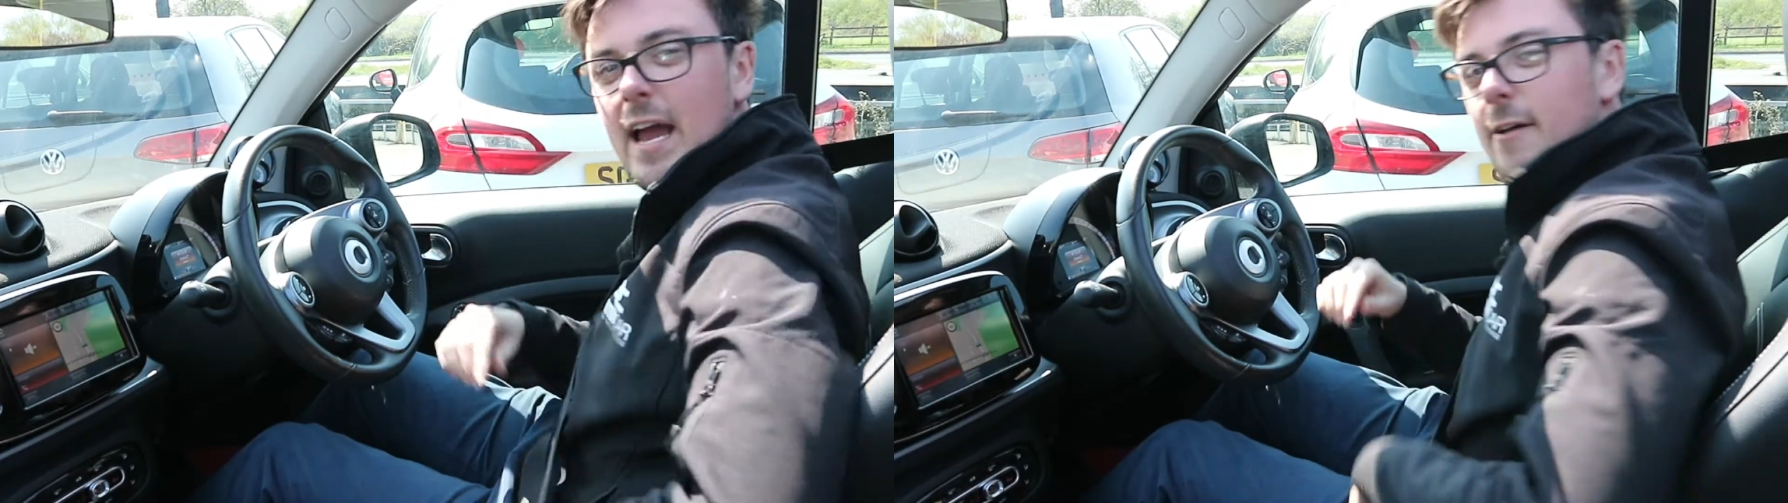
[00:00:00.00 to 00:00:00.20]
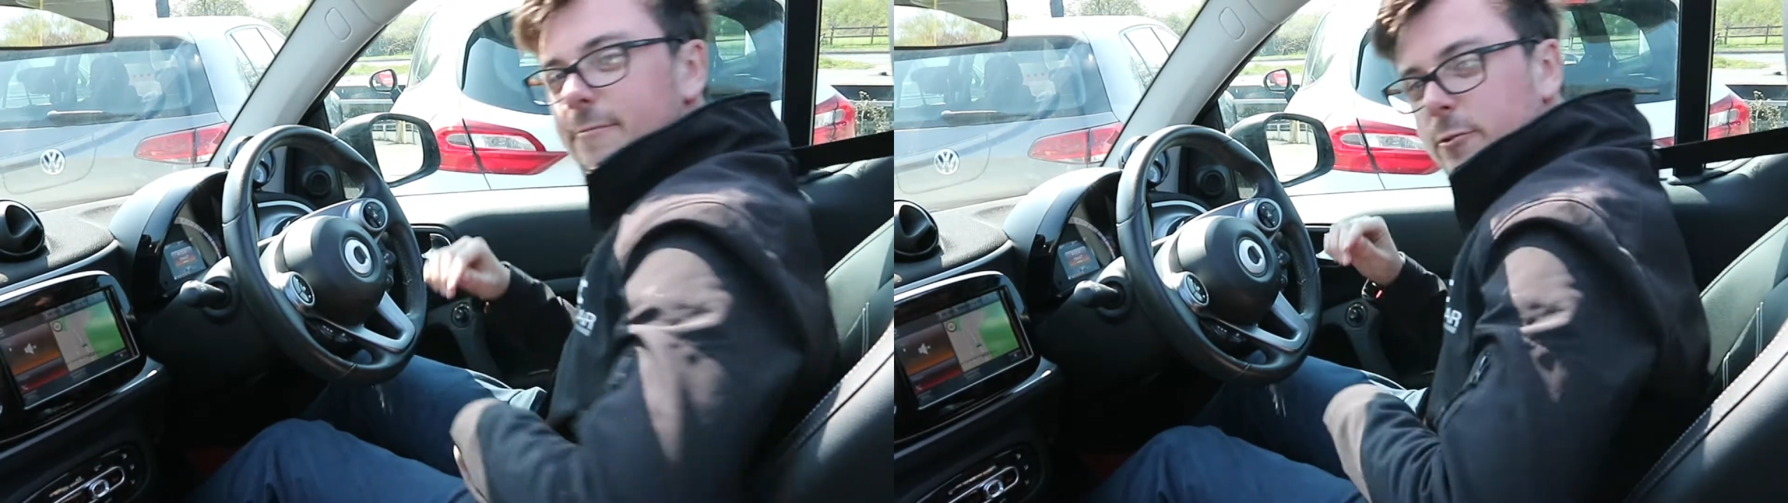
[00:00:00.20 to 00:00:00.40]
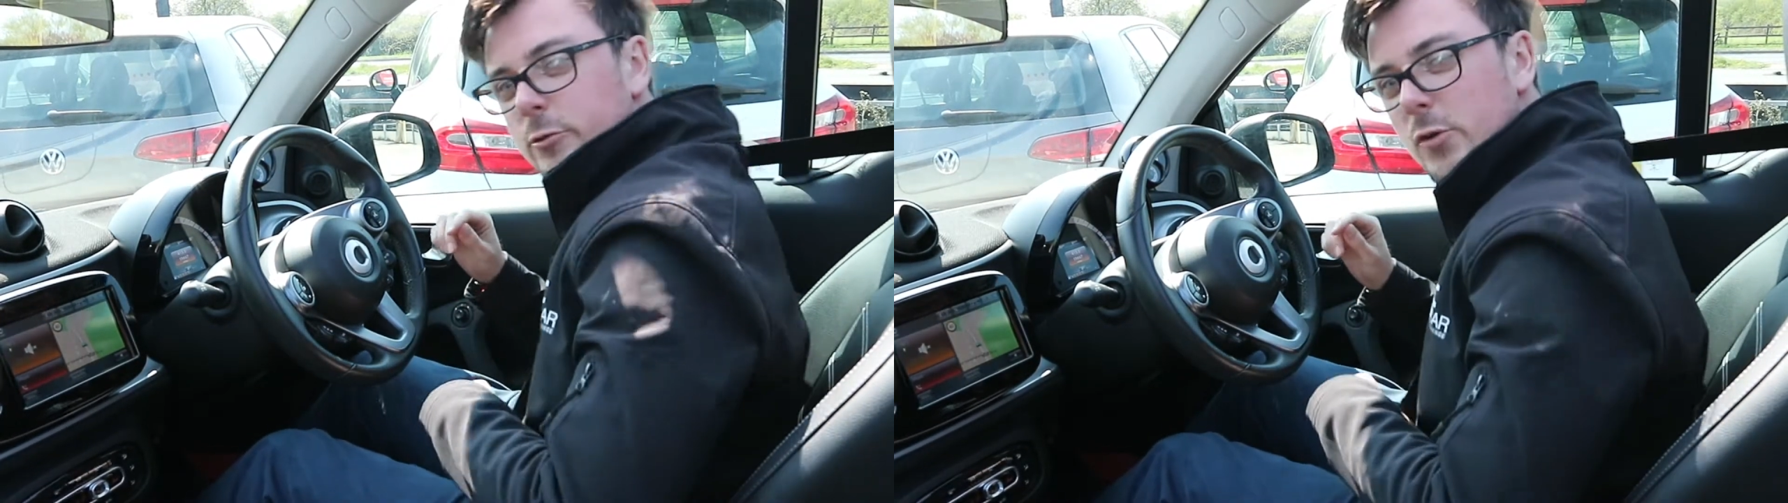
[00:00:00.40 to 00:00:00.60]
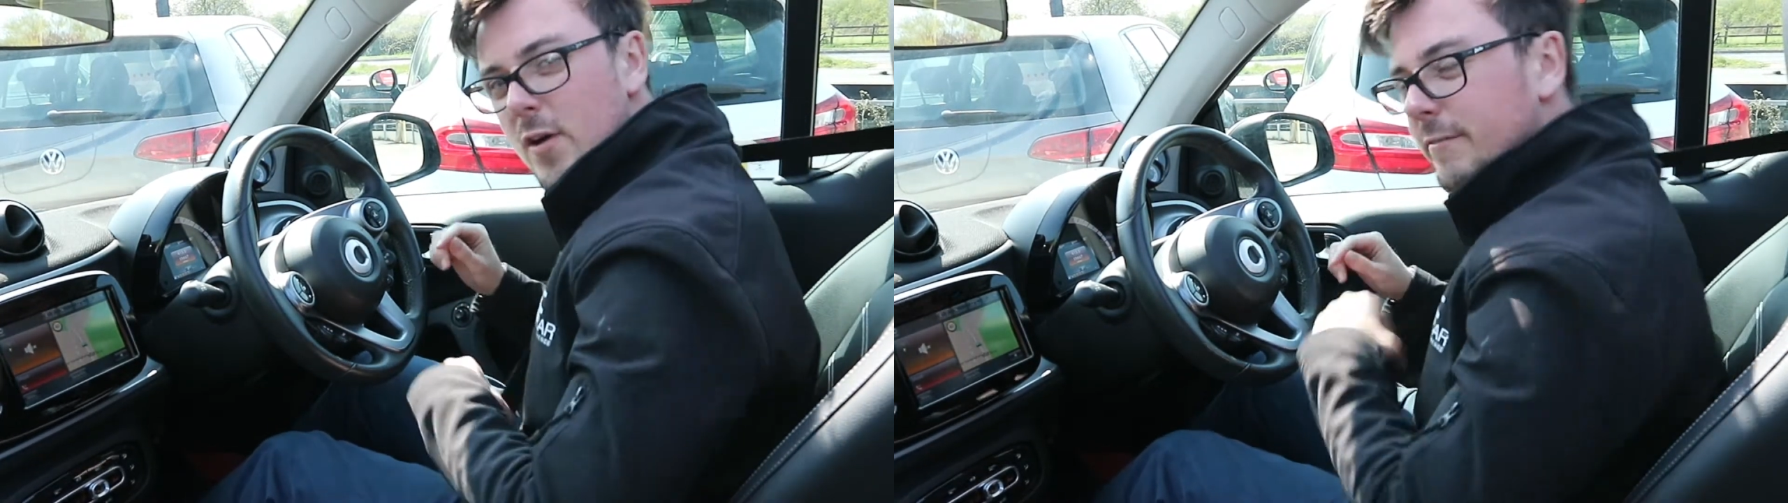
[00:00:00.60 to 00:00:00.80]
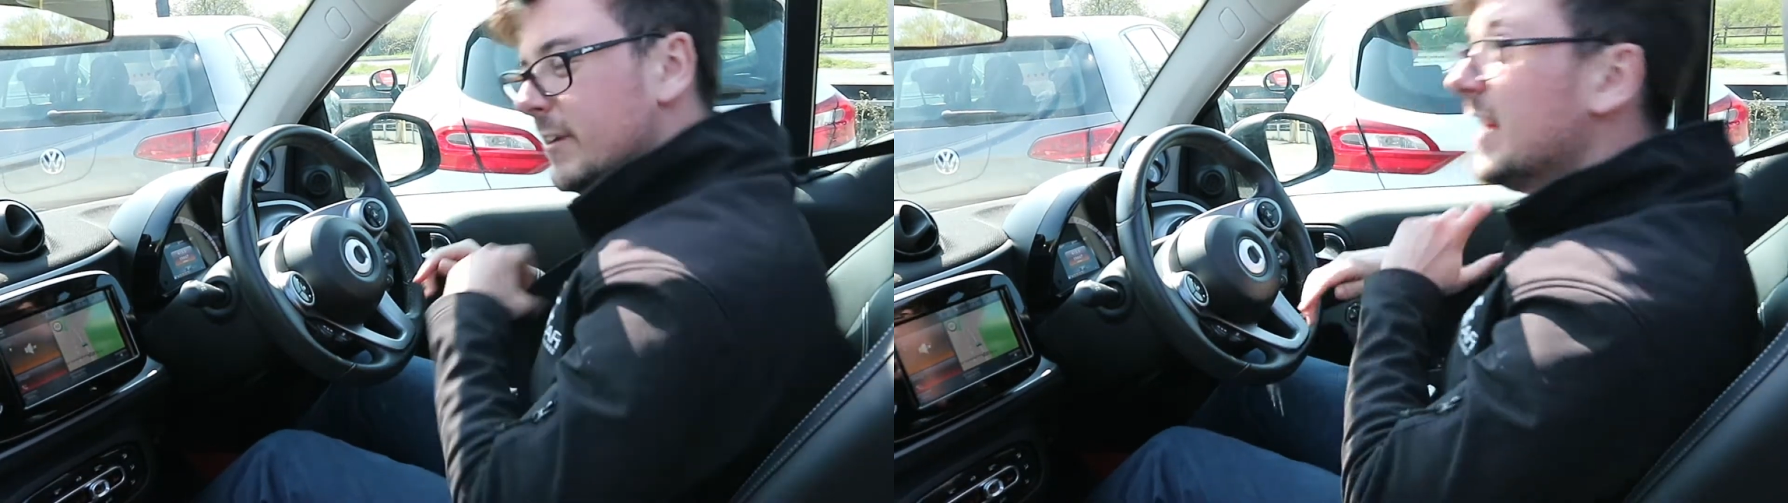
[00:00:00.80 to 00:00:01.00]
out for a
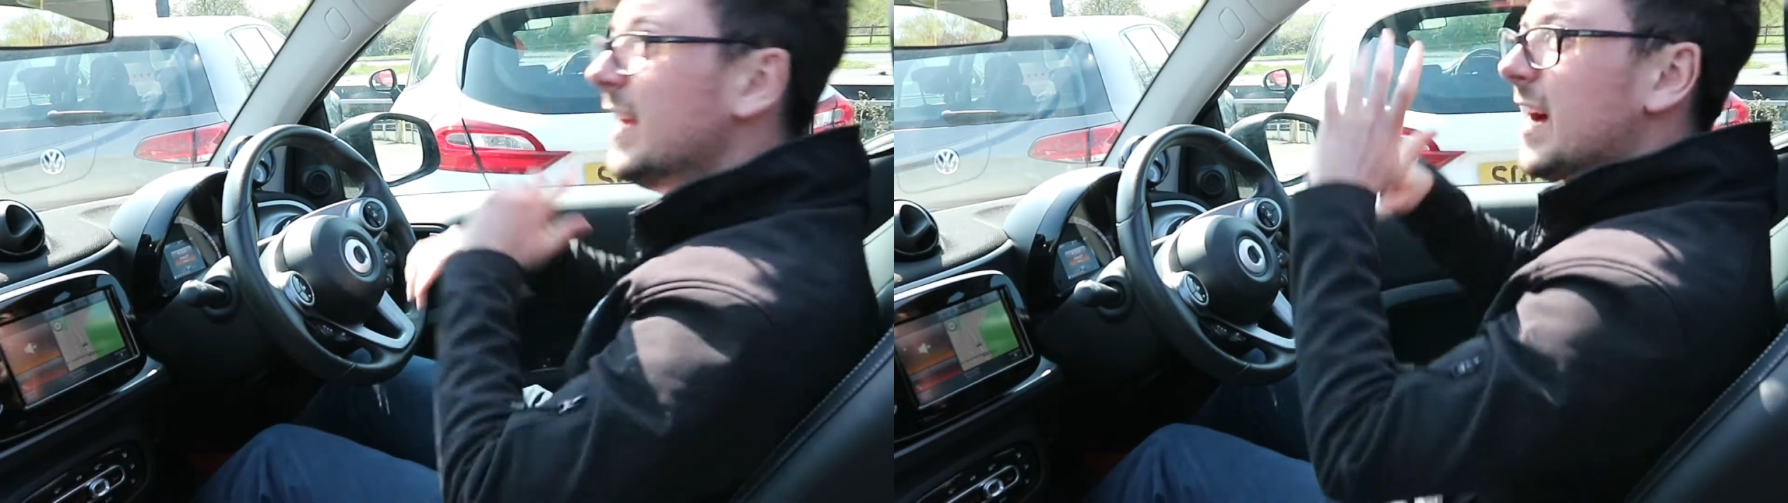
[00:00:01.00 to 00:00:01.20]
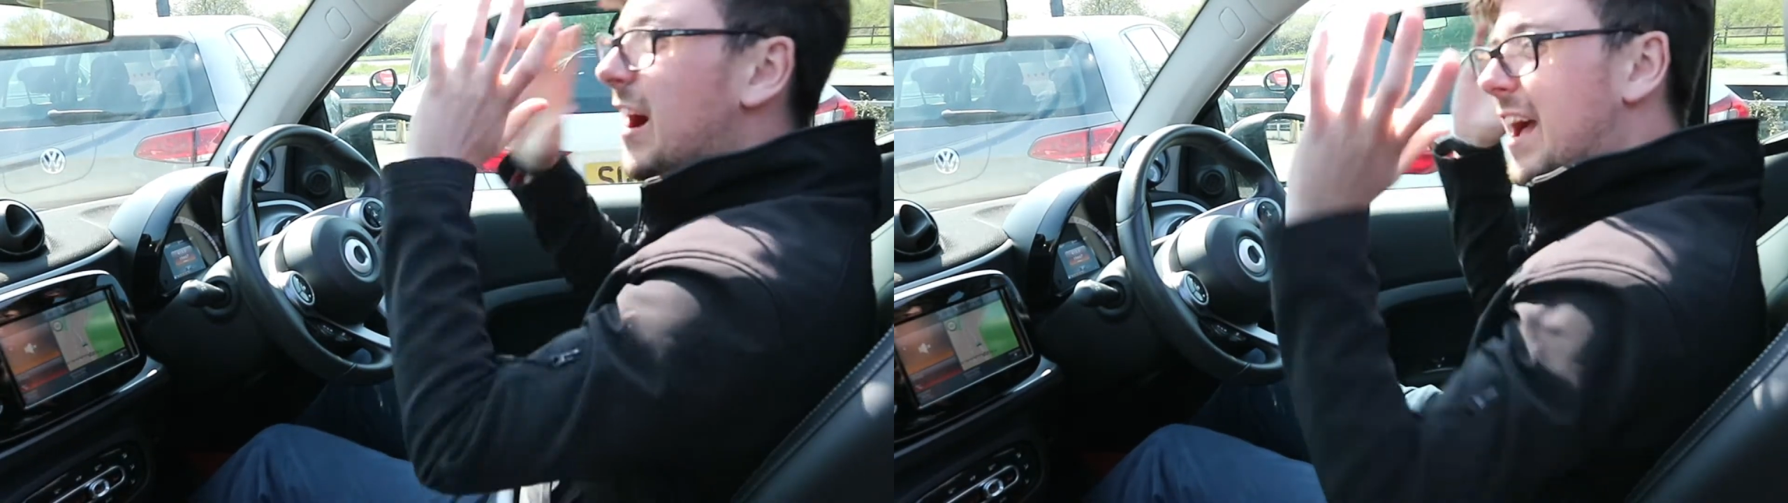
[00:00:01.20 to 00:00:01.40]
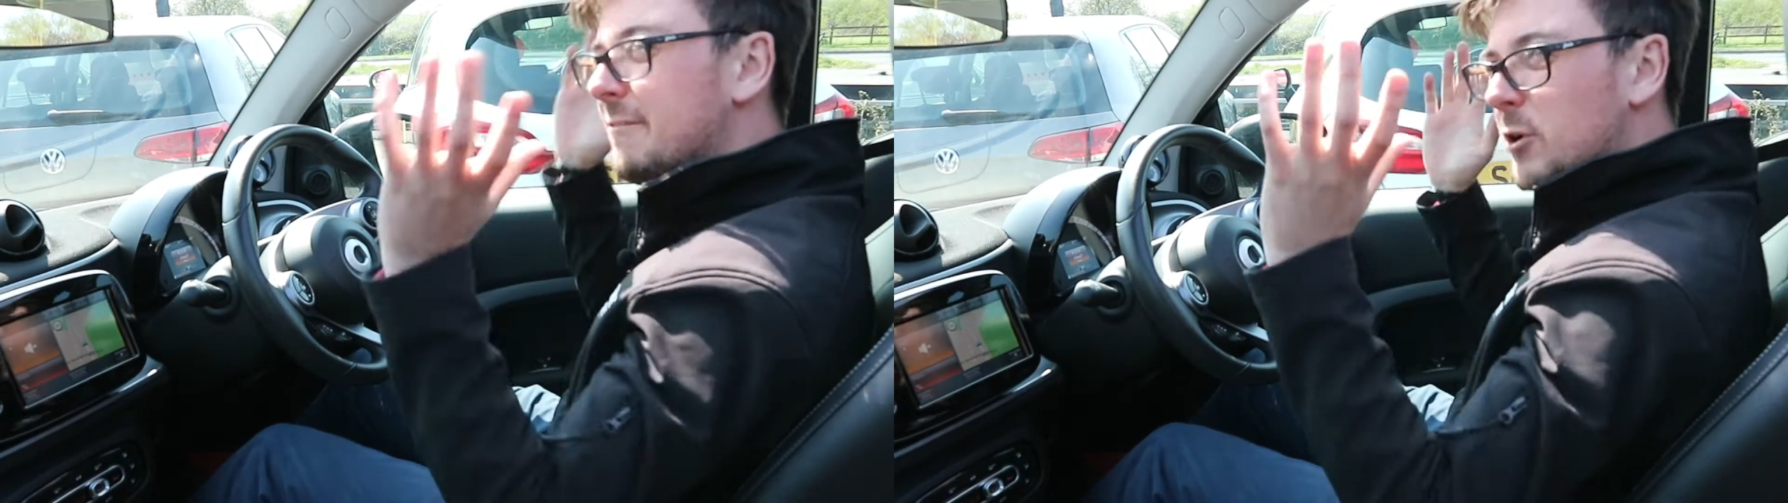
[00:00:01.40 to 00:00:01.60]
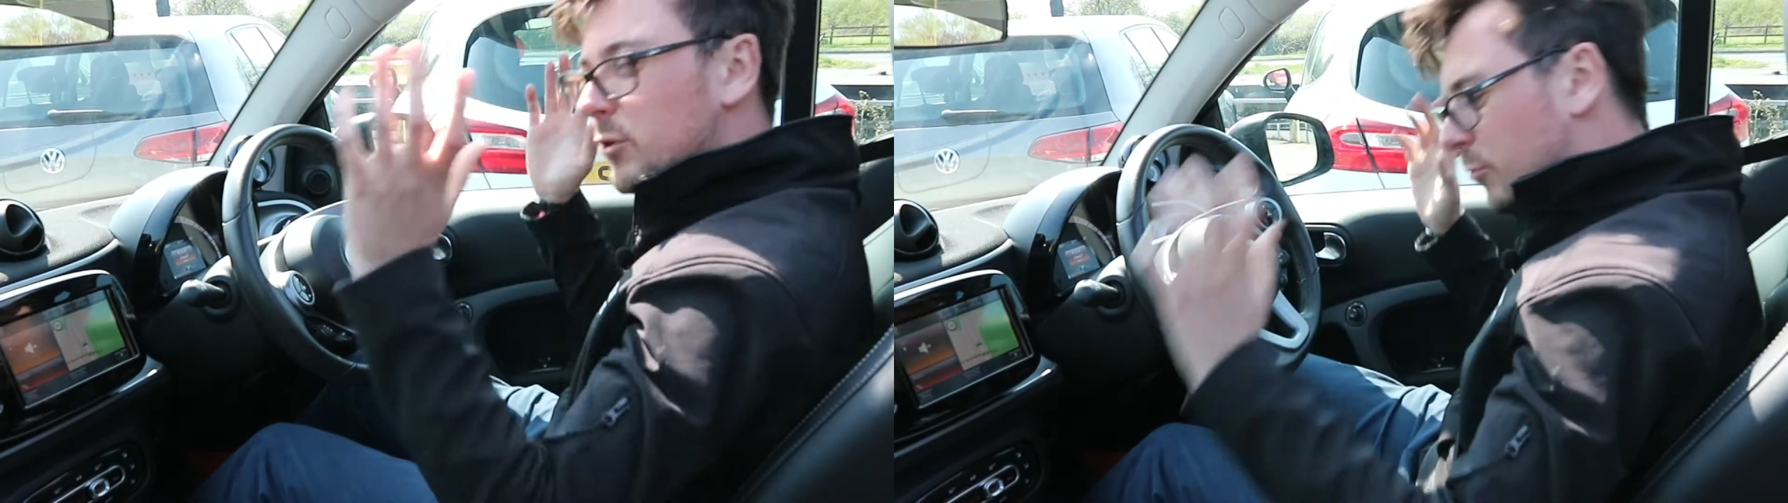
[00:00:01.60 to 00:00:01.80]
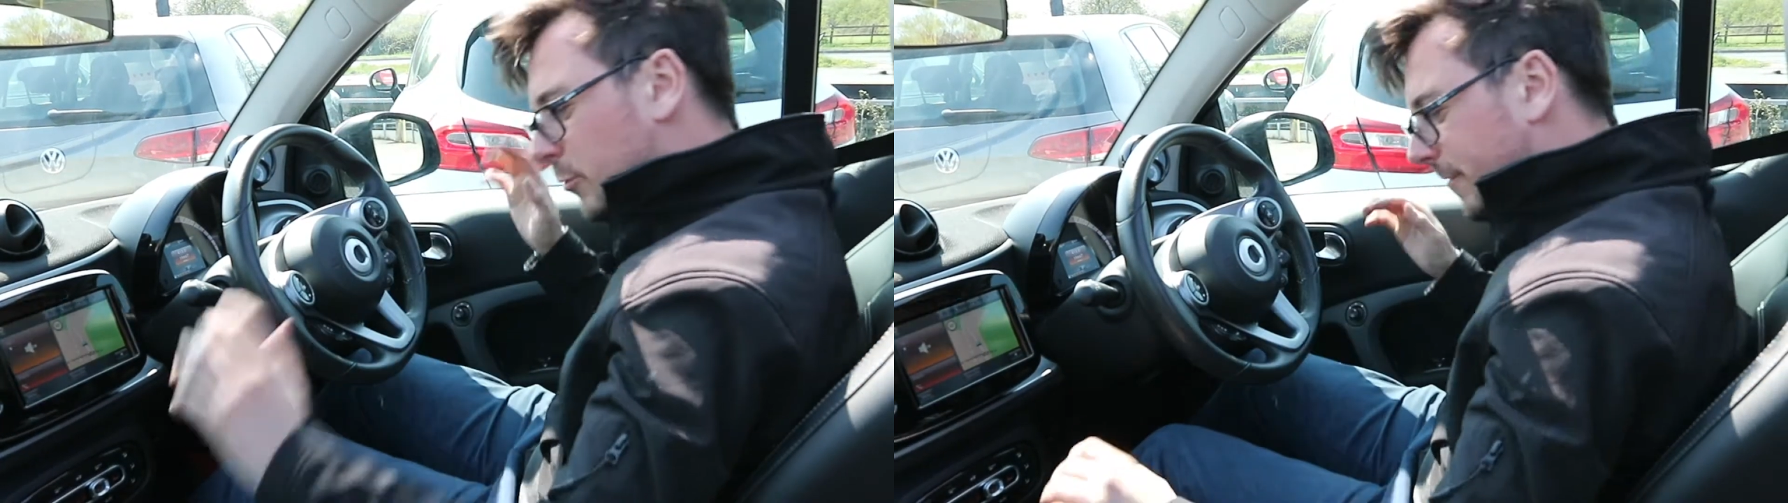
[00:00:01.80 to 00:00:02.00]
drive. I have got the roof